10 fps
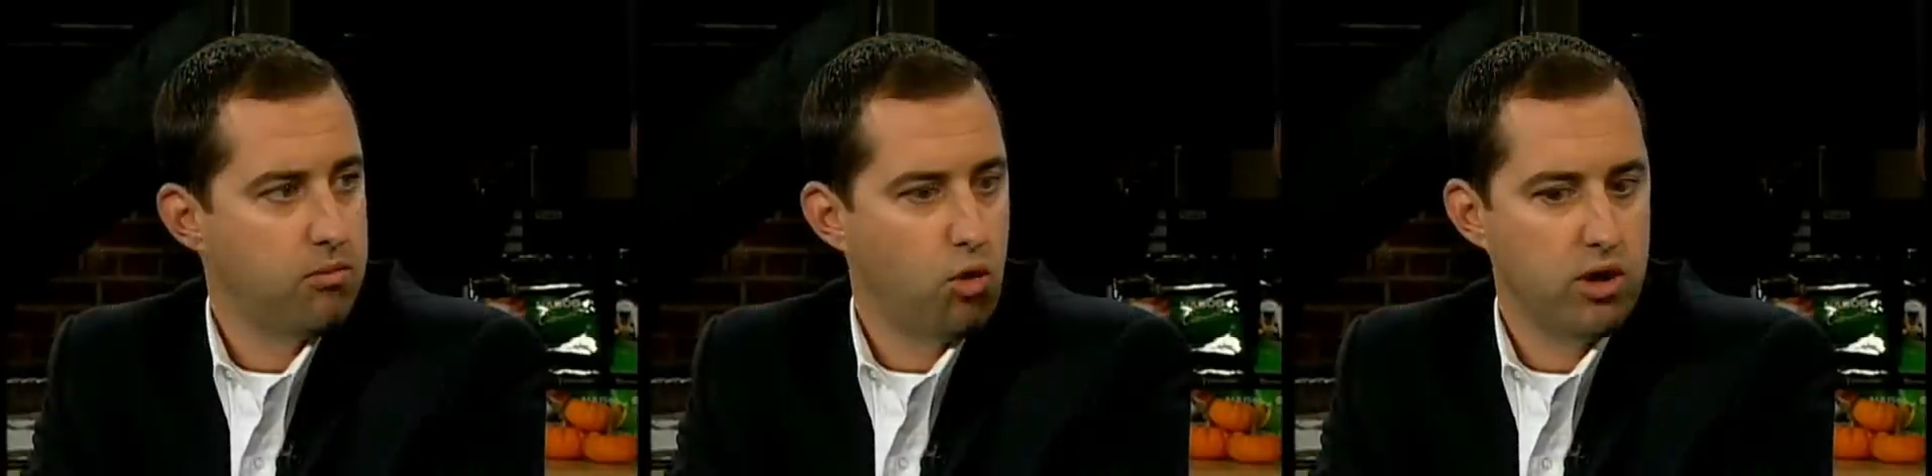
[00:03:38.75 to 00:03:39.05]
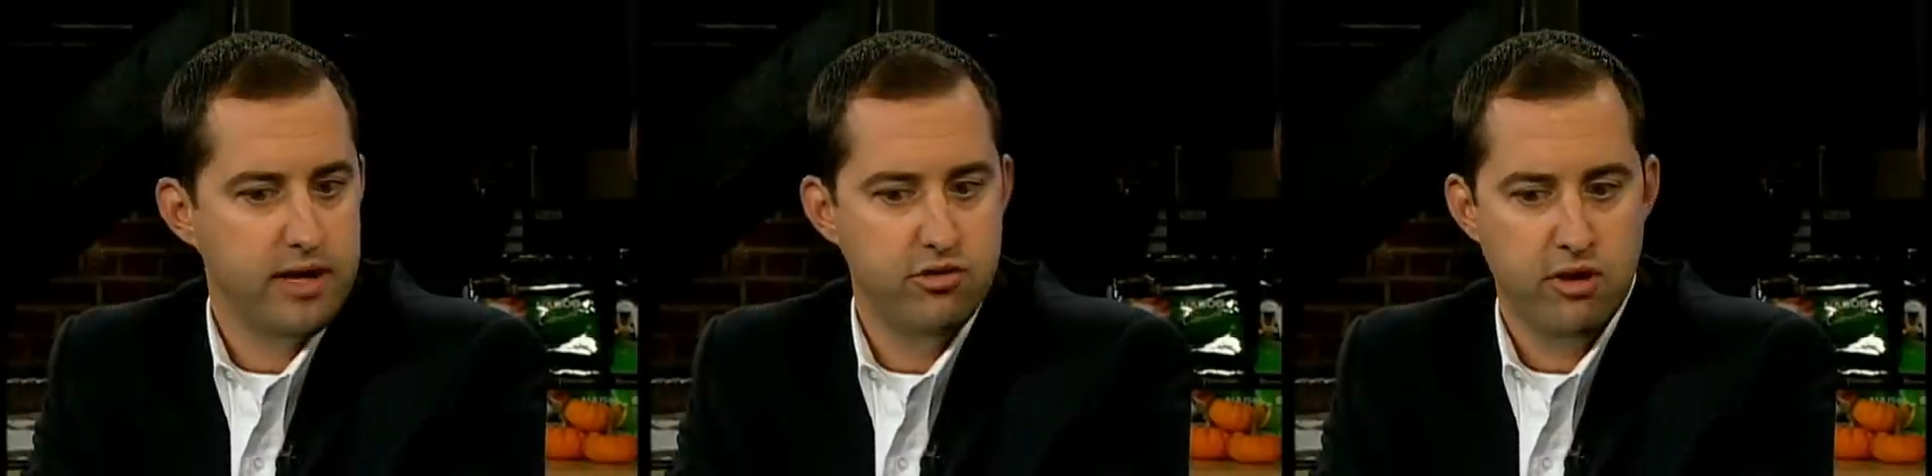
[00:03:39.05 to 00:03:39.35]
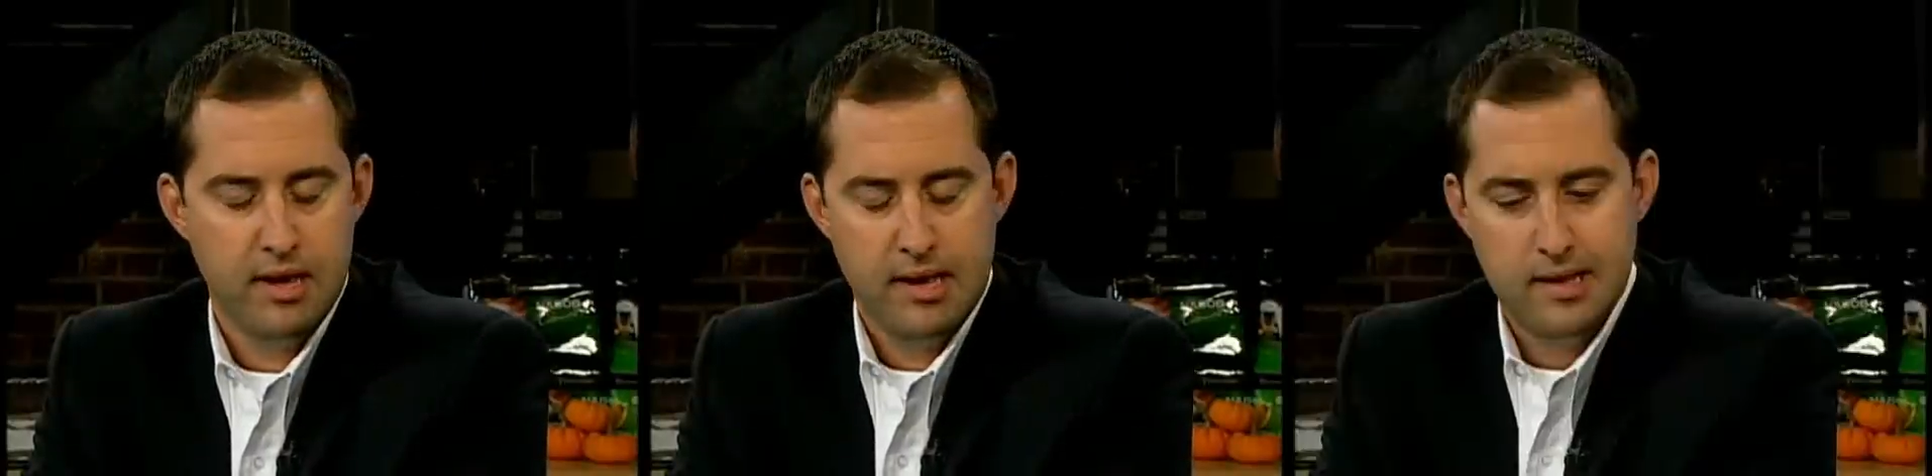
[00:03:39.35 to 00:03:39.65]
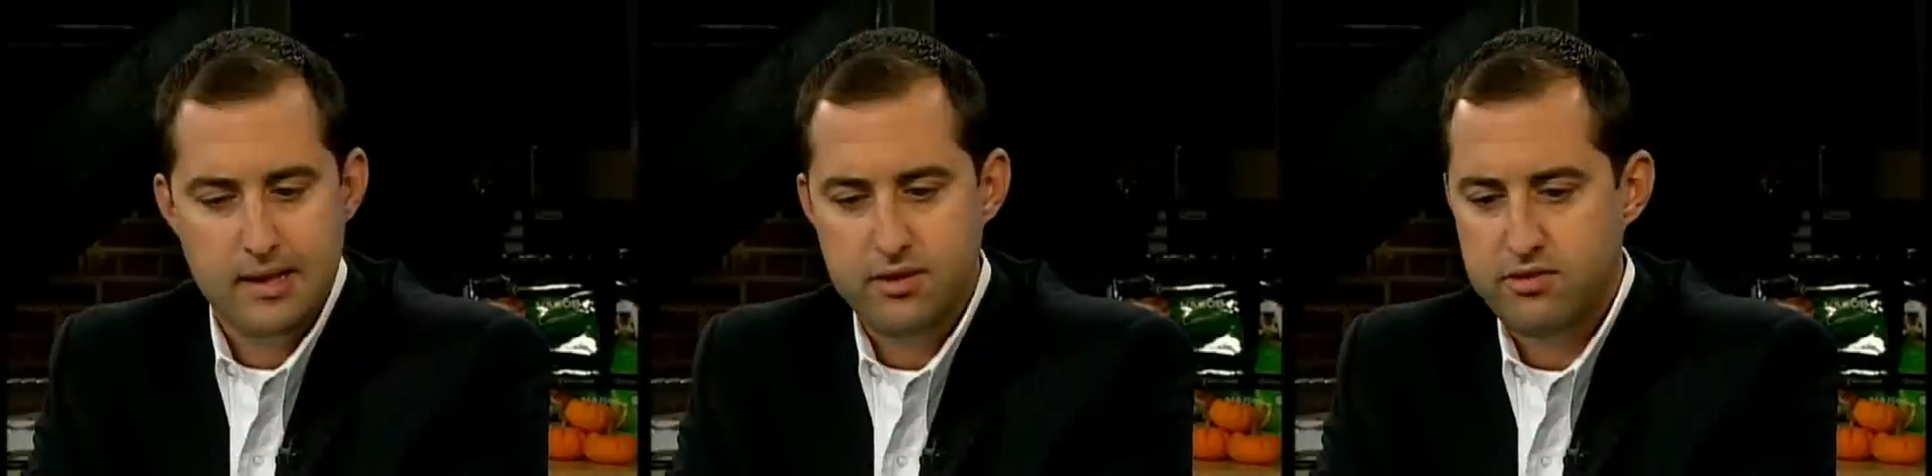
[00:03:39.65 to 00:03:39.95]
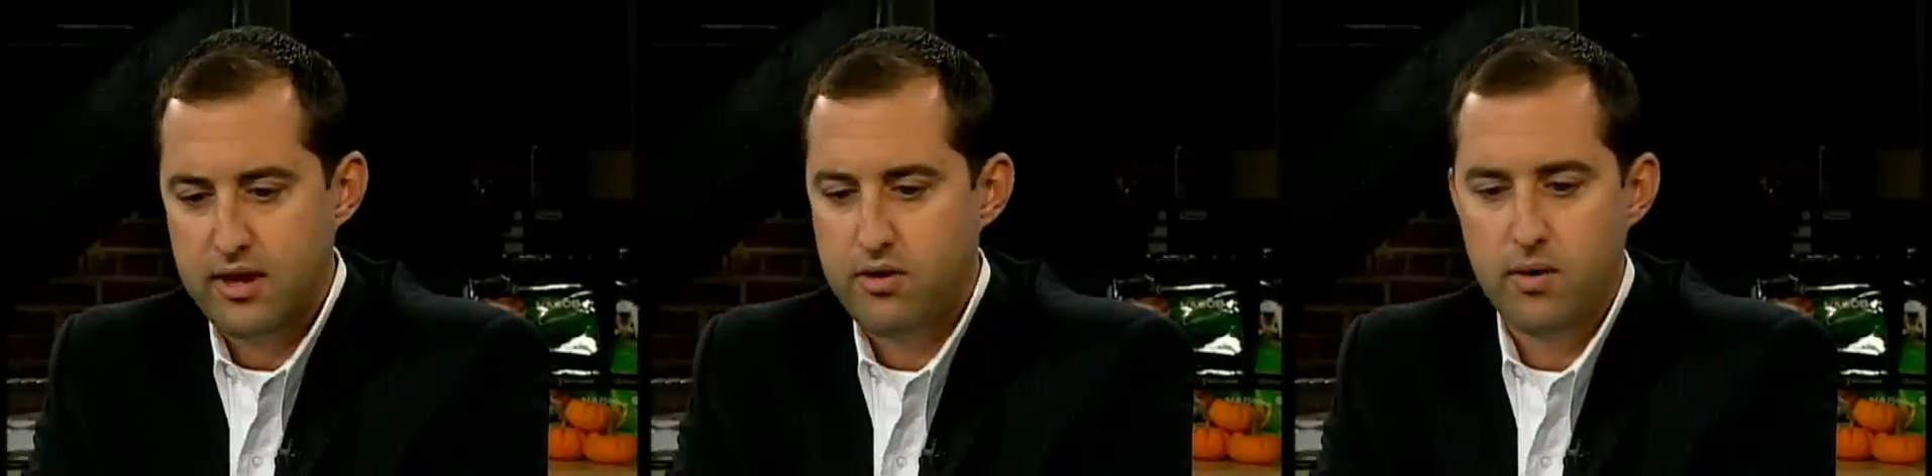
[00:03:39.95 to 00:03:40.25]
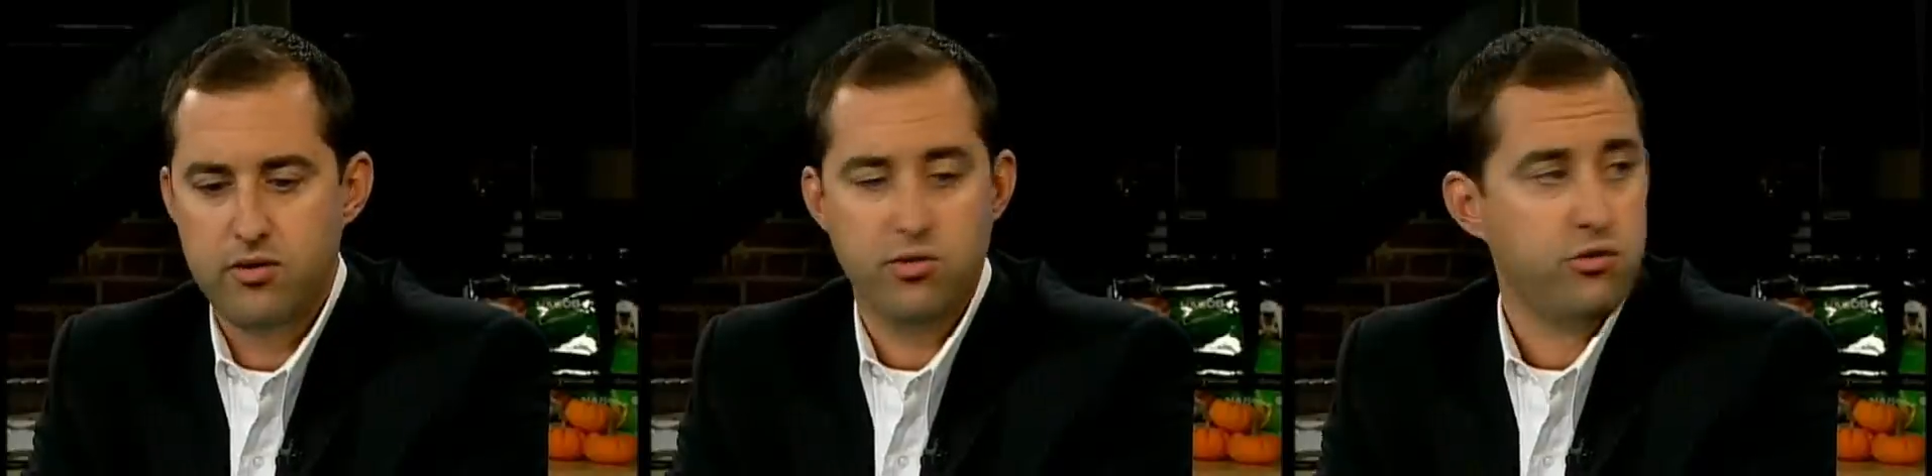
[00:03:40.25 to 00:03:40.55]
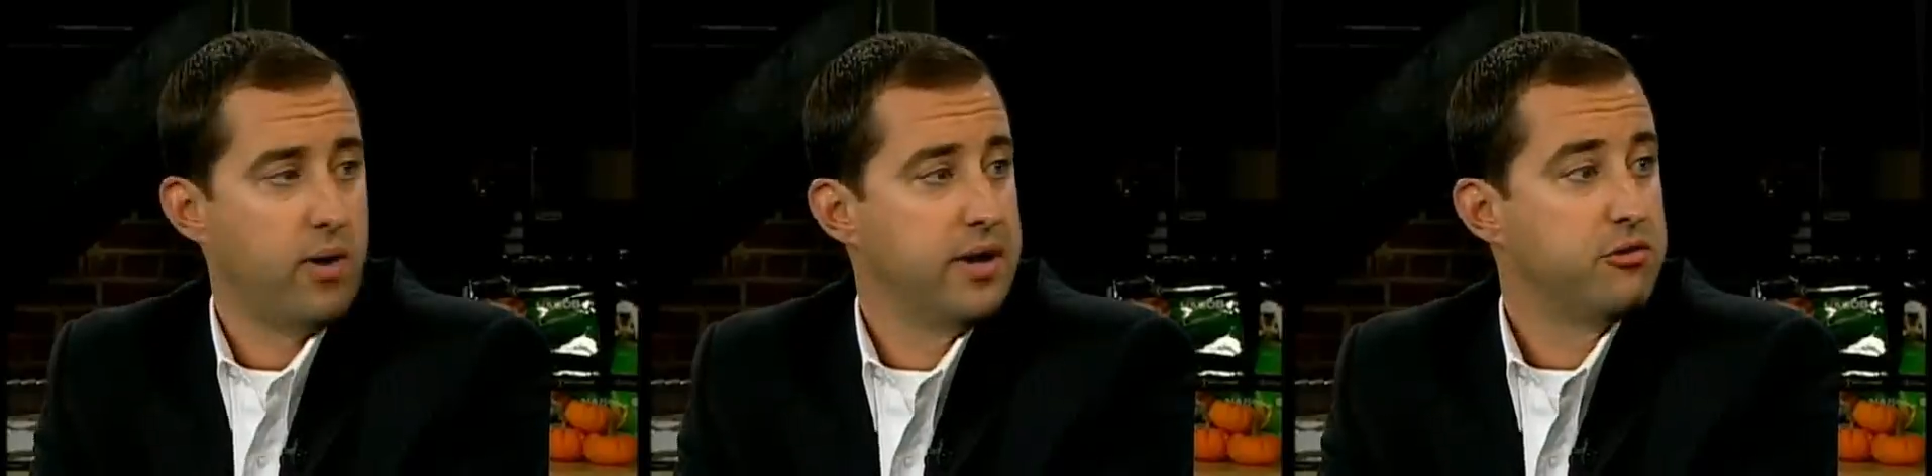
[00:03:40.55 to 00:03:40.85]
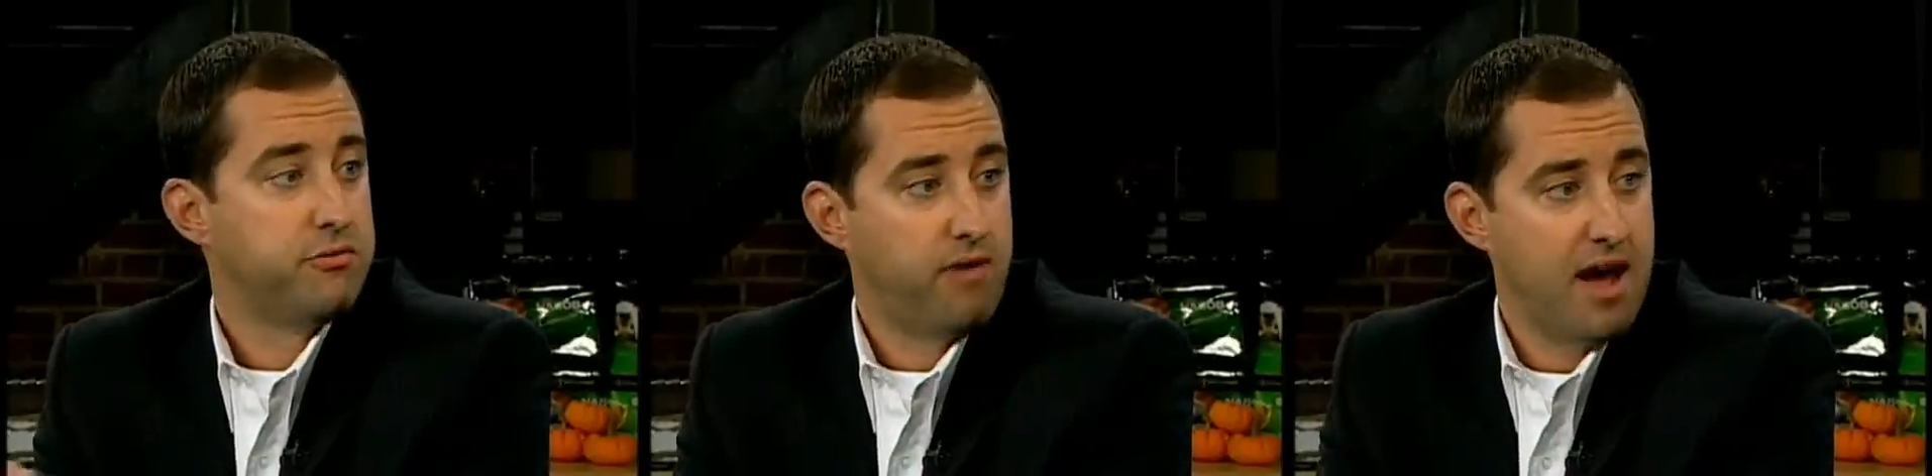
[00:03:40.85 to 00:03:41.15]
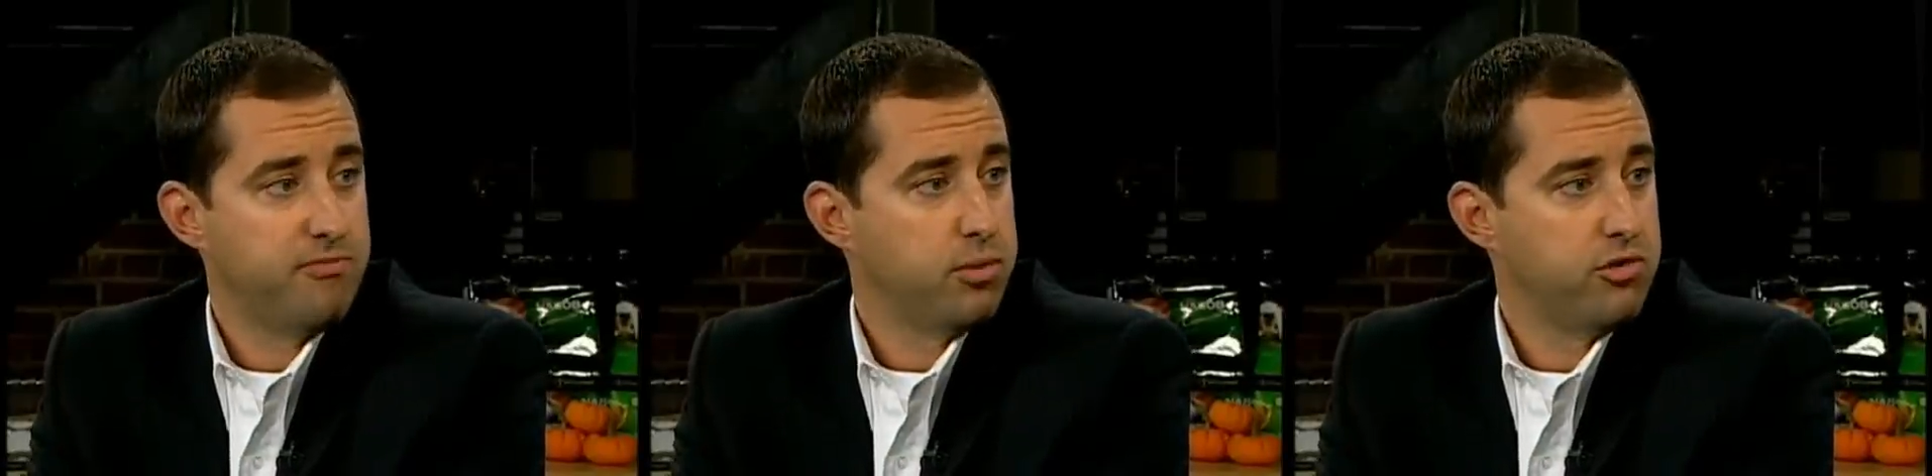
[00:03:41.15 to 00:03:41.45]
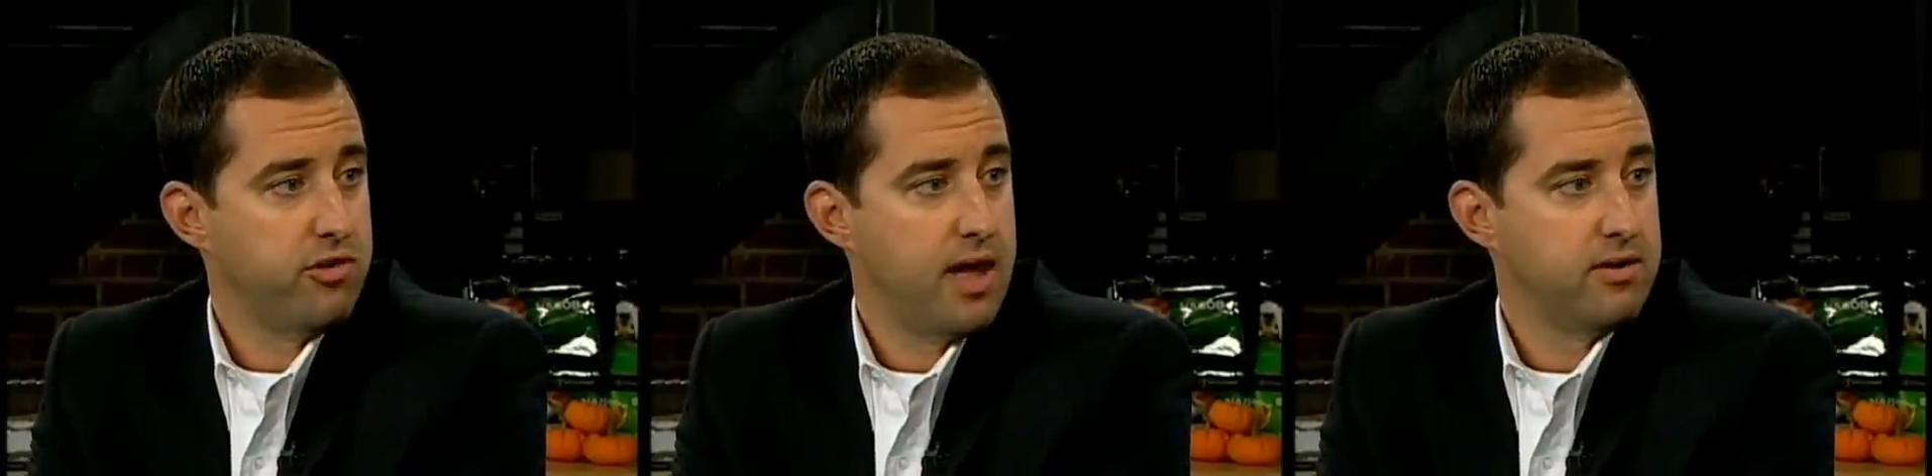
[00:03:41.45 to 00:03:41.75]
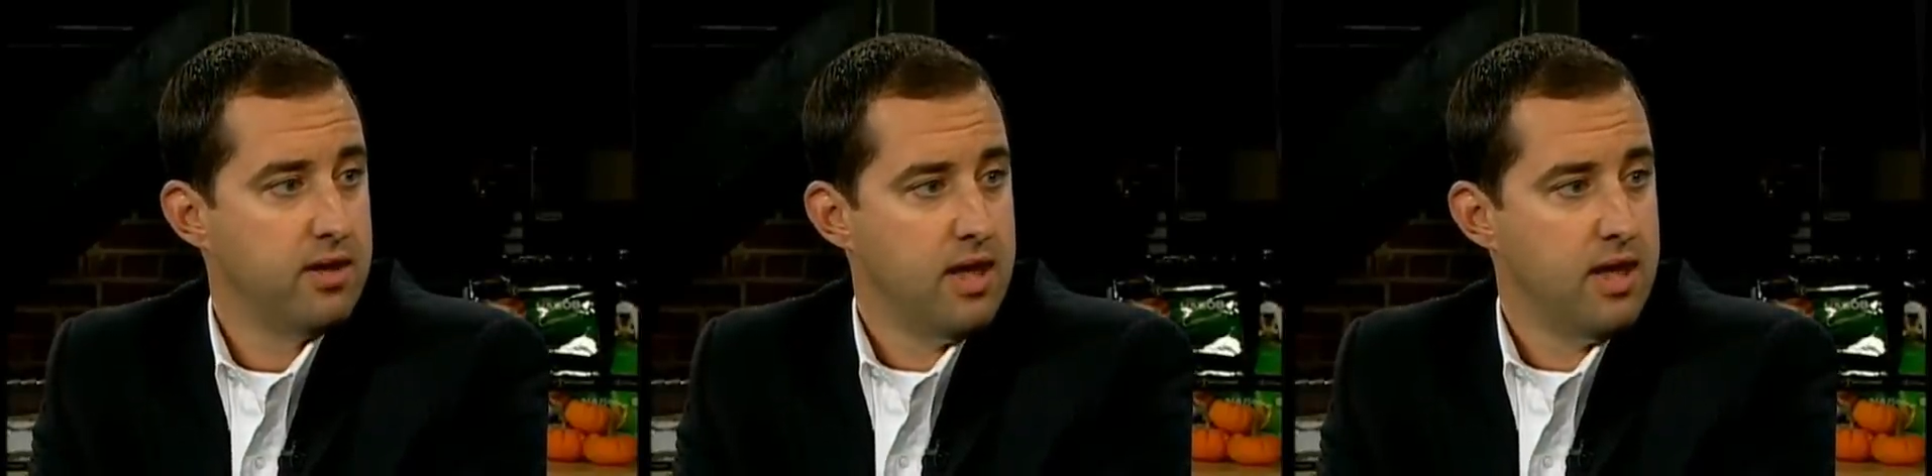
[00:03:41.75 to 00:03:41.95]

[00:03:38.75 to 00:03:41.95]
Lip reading: mortgage, let's say their interest rate is 5%,